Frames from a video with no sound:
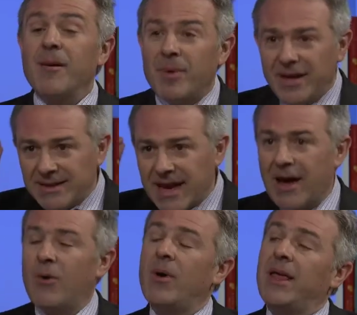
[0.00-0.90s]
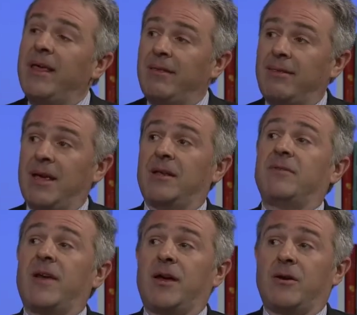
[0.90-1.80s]
but it's how he thinks
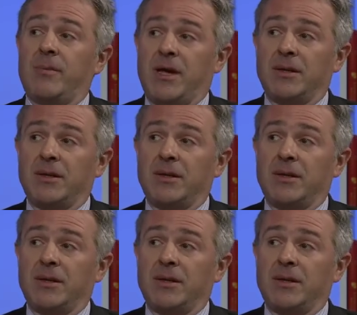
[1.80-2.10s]
of economics. But